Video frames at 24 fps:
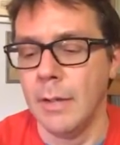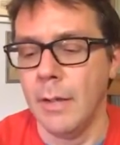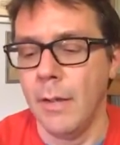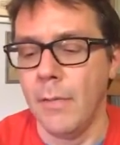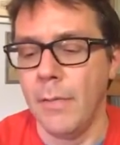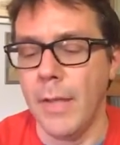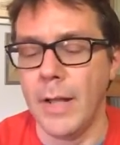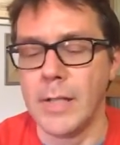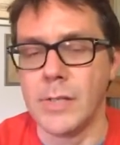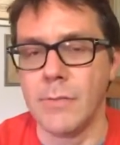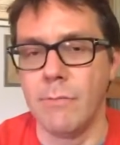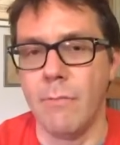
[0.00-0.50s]

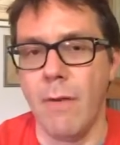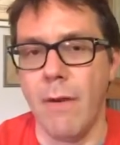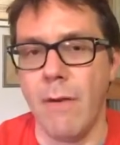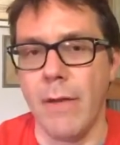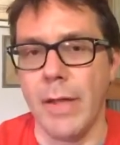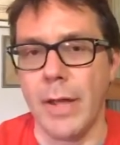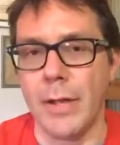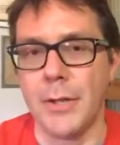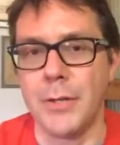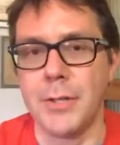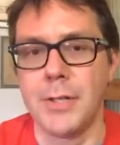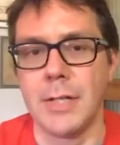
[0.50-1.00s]
that's
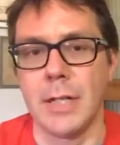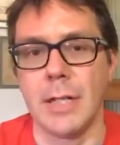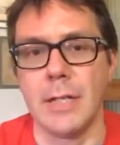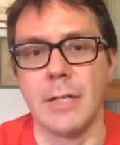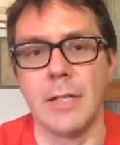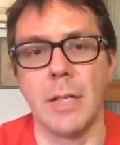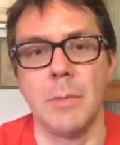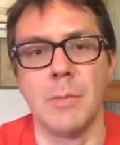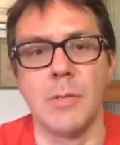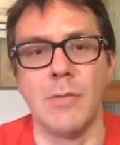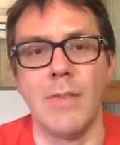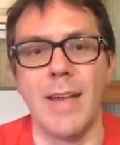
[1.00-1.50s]
very interesting in
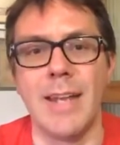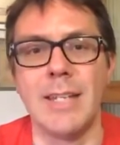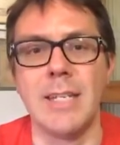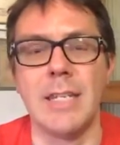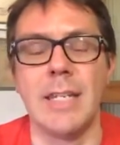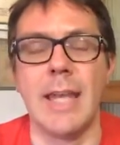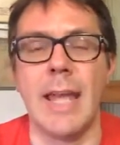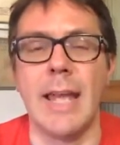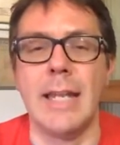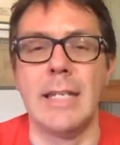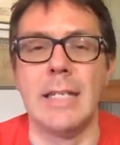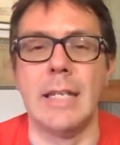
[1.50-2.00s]
terms of
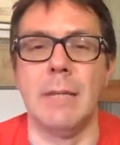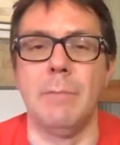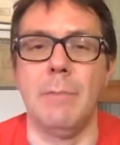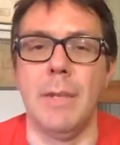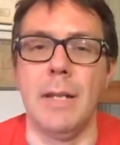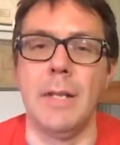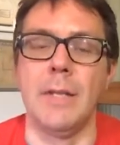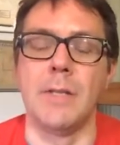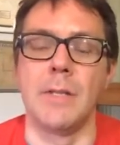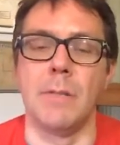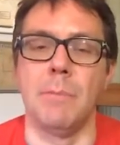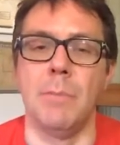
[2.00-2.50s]
educating
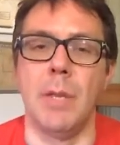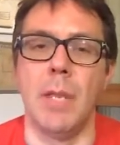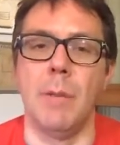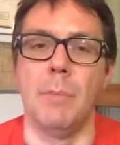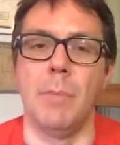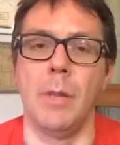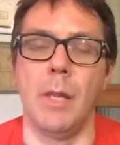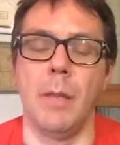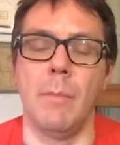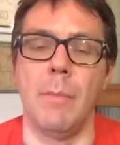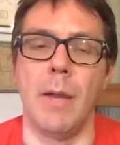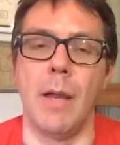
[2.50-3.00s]
millions of
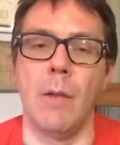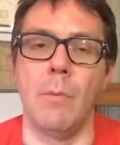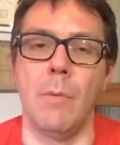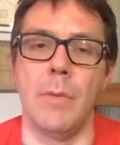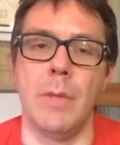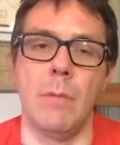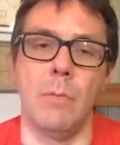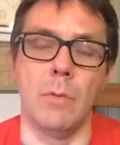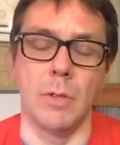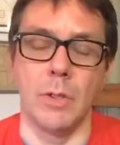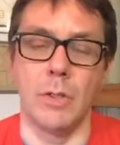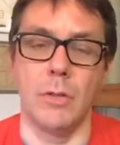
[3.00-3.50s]
people about when
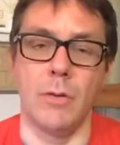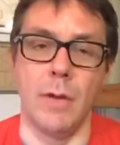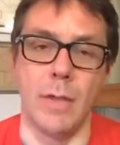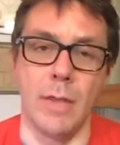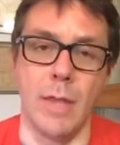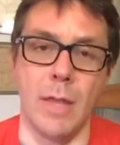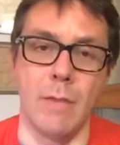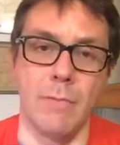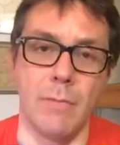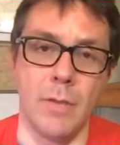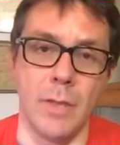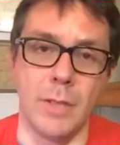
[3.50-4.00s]
they want to try
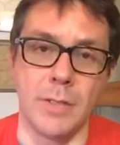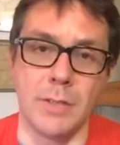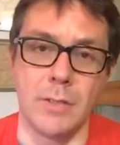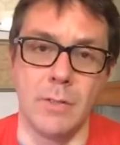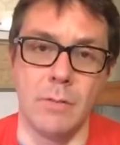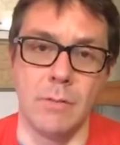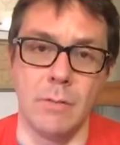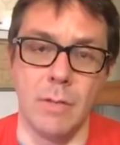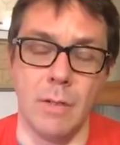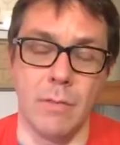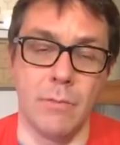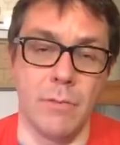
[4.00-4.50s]
their first
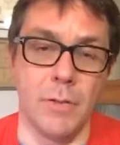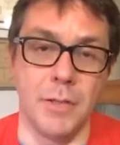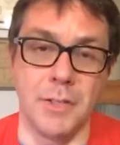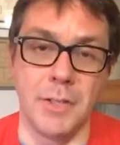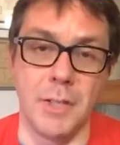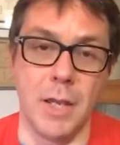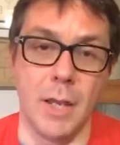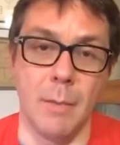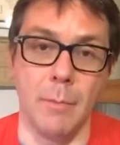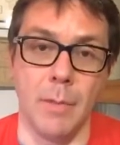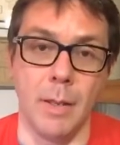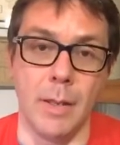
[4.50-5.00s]

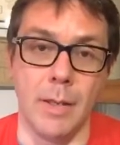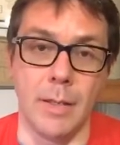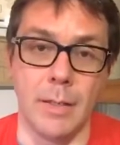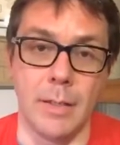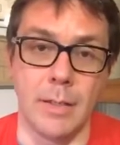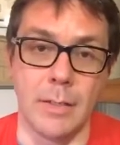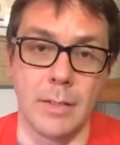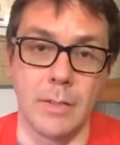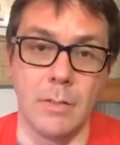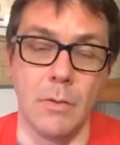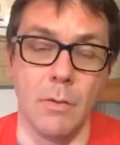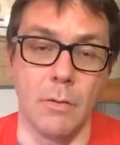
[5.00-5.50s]
timeline.
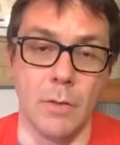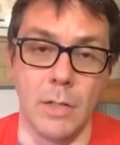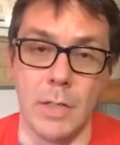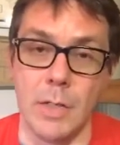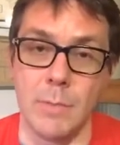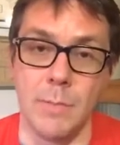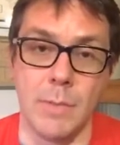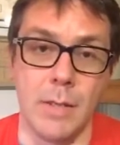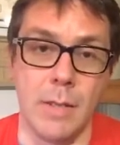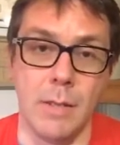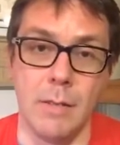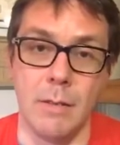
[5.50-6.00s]
It's not going
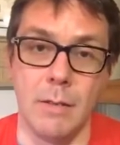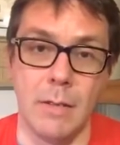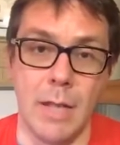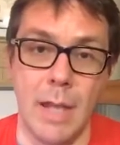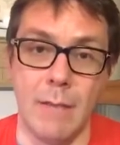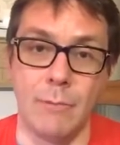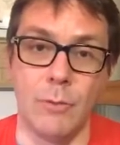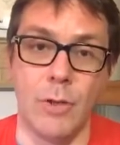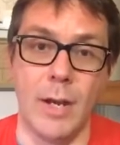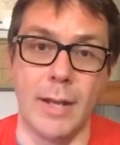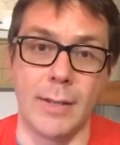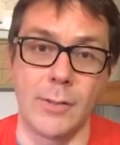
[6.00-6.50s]
to be, you can
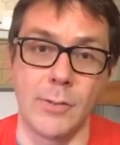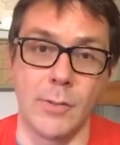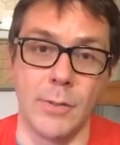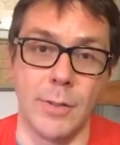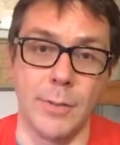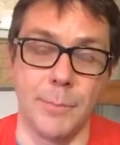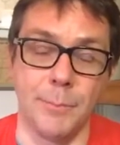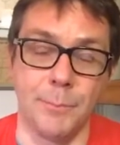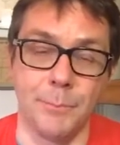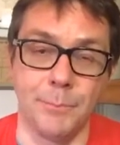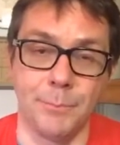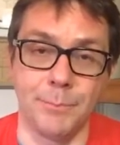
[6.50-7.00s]
have tracks on it.
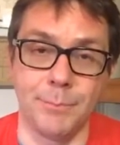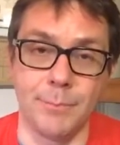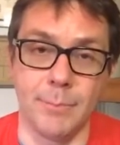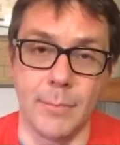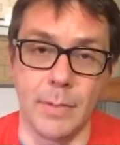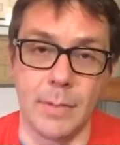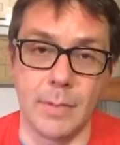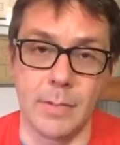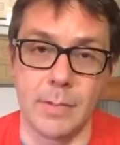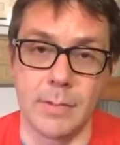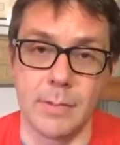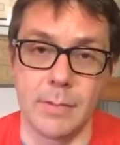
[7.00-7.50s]

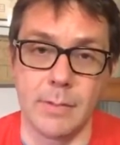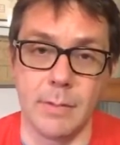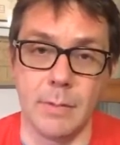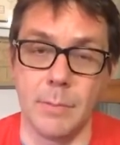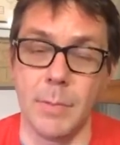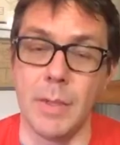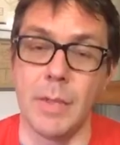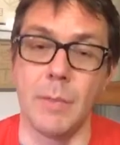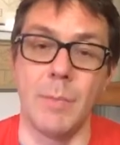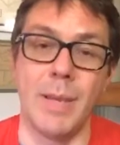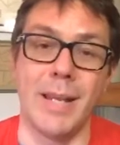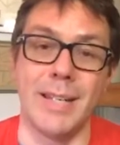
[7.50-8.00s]
It's going
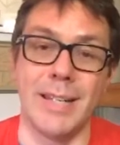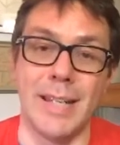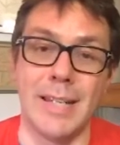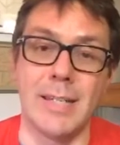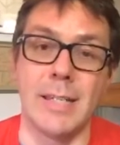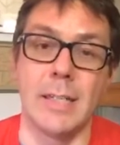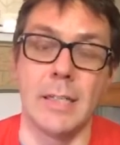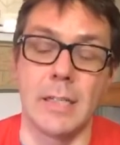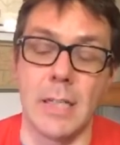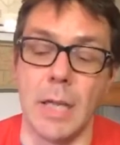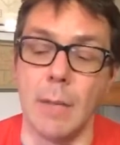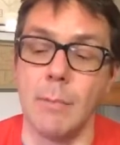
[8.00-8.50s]
to be the
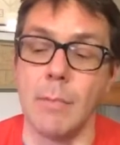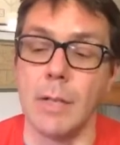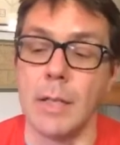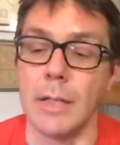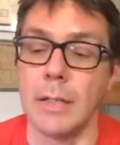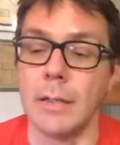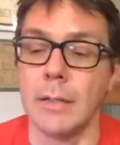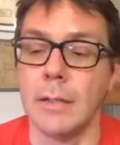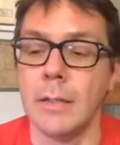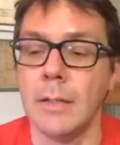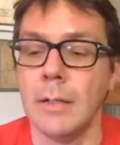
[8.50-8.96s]
magnetic timeline.